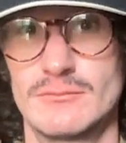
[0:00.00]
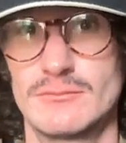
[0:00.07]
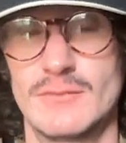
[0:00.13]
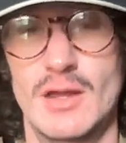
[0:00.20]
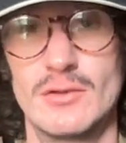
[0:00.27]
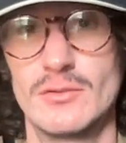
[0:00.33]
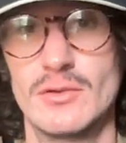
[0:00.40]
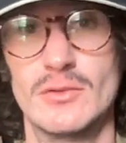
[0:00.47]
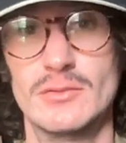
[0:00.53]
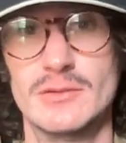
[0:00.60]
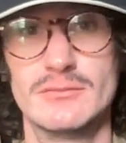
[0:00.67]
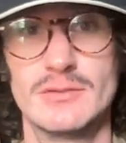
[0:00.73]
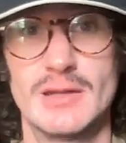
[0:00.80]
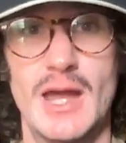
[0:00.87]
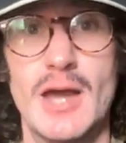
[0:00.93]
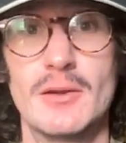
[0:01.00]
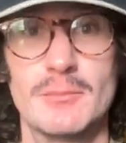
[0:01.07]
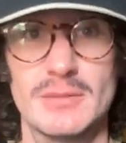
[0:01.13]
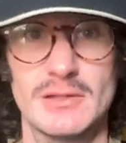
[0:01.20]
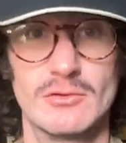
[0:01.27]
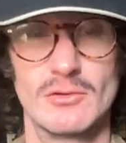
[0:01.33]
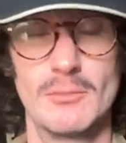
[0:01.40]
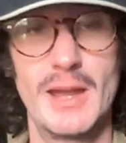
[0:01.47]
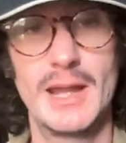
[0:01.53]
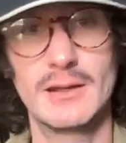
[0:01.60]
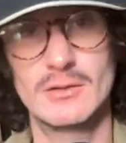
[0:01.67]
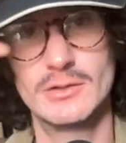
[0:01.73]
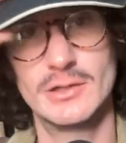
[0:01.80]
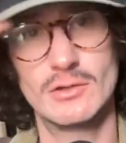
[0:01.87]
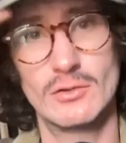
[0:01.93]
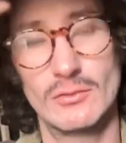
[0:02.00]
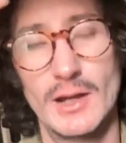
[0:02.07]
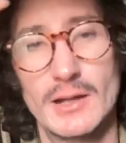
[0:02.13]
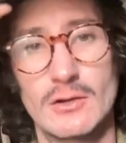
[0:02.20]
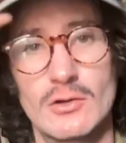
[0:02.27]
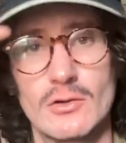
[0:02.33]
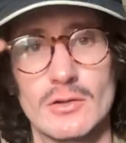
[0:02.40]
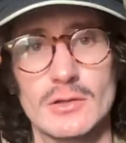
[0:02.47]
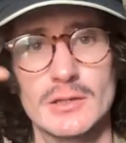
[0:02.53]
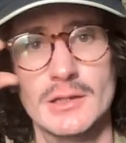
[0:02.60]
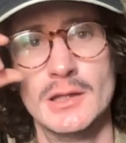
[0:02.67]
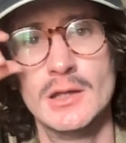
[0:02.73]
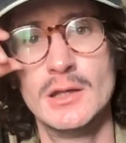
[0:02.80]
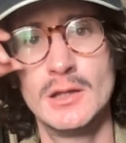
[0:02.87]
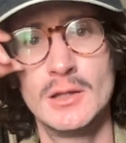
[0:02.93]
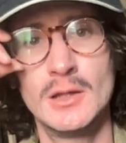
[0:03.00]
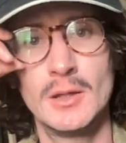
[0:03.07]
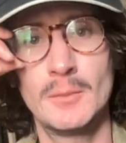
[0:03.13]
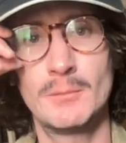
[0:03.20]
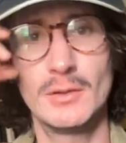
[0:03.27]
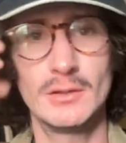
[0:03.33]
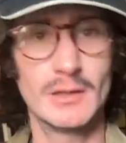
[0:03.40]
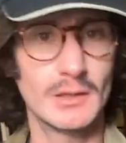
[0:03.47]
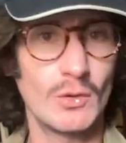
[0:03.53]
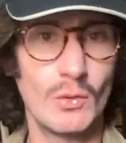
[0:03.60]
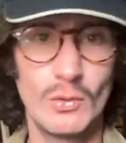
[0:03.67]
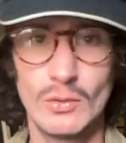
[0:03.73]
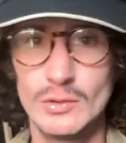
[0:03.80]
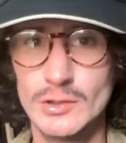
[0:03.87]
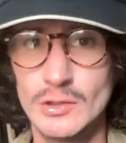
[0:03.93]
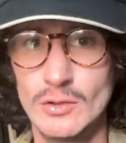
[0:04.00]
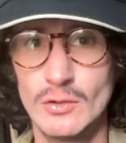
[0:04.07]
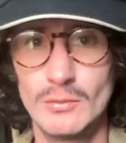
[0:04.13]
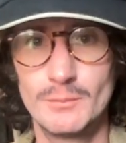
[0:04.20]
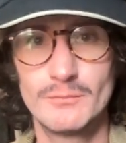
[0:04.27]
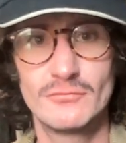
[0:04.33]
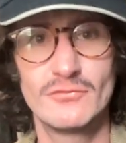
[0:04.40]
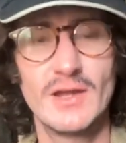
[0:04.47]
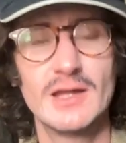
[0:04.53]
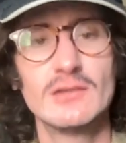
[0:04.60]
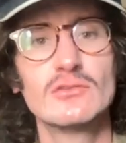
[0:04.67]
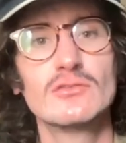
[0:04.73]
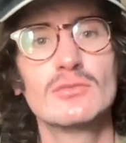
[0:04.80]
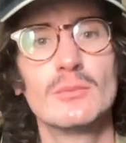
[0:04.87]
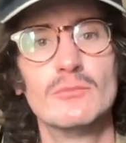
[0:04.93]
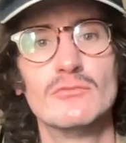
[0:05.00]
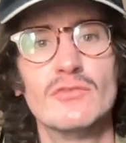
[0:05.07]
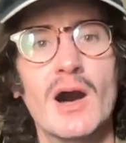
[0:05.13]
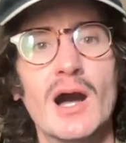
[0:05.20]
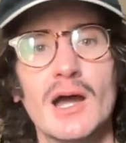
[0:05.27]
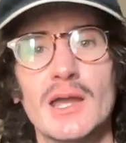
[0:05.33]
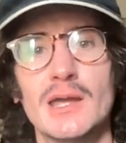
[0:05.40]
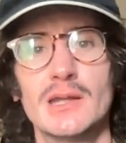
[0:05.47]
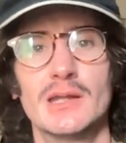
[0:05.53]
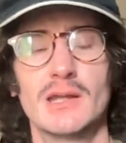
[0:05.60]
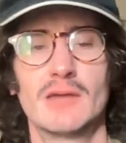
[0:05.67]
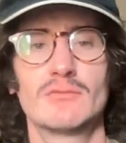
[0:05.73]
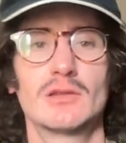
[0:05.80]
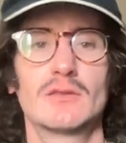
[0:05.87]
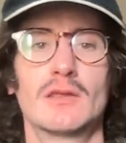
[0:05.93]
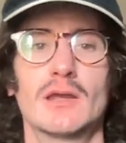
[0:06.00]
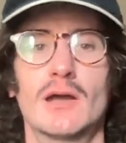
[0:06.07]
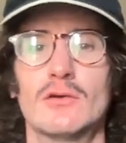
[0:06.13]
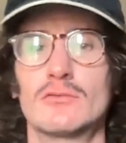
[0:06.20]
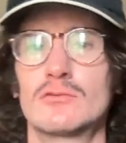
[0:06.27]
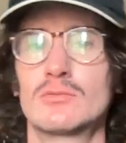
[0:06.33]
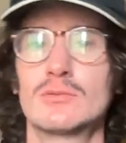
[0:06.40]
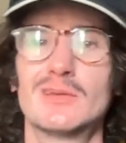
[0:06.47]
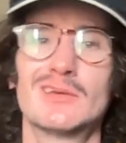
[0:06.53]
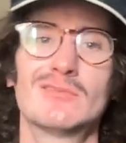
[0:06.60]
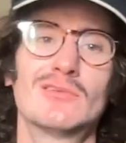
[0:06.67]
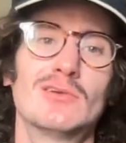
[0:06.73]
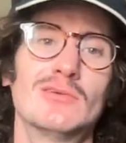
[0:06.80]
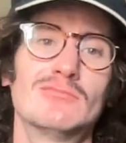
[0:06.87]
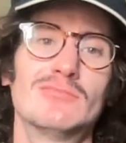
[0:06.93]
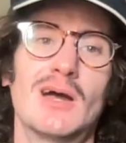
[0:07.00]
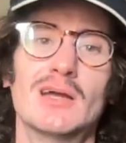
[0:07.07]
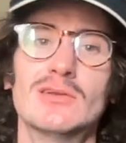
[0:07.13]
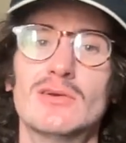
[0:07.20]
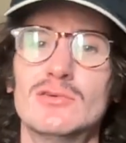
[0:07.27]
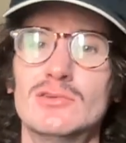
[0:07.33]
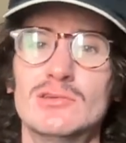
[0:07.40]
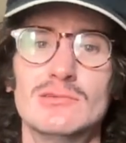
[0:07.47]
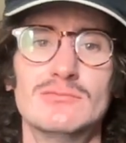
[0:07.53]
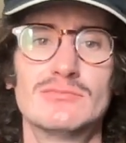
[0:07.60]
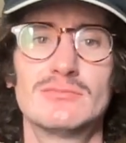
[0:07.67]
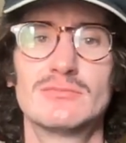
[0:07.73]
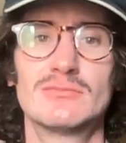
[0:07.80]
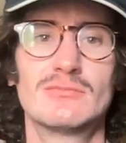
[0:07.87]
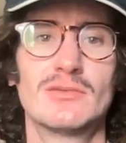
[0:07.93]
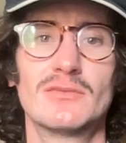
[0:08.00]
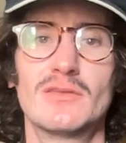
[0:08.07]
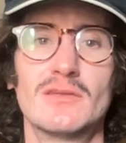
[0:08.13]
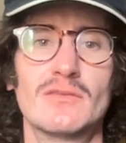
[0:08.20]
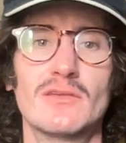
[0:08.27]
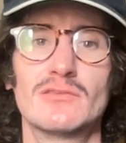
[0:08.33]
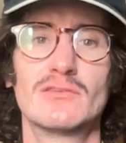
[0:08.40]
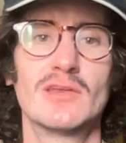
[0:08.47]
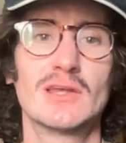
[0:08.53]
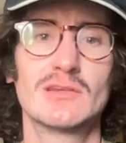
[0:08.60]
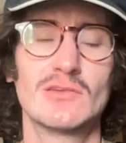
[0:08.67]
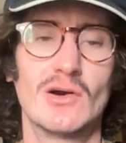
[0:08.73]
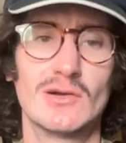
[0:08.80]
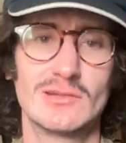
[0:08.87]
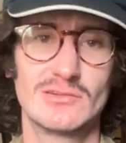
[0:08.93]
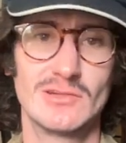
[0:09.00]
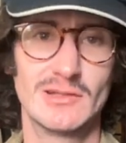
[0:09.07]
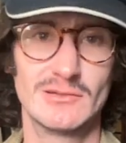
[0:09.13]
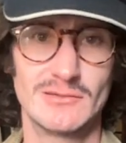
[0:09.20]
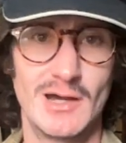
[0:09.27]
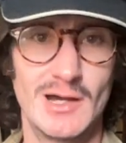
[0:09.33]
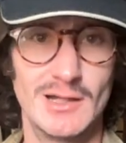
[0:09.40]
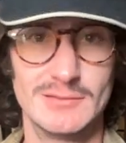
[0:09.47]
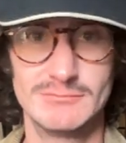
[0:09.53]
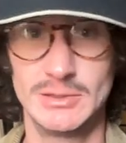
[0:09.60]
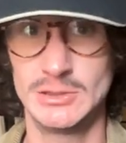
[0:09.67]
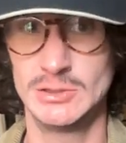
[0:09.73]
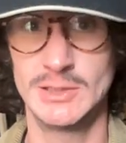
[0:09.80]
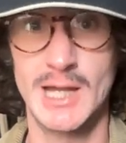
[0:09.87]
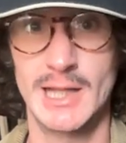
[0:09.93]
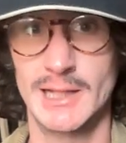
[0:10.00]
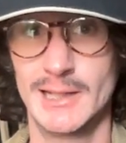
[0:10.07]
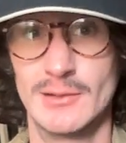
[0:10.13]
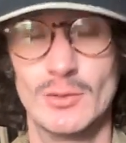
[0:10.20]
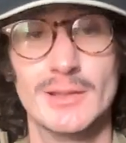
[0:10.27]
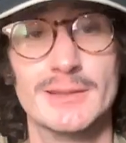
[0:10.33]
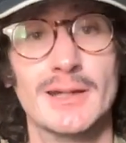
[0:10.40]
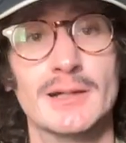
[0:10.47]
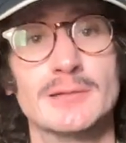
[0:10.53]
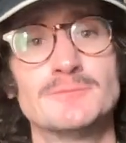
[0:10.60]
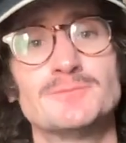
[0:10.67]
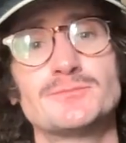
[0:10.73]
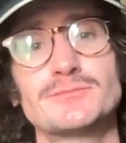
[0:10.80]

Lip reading: I don't know even how to be grammatically correct currently. But like all, fans from Vine and everything else were like, dude, I know you think this TikTok shit is odd, but you got to get on there.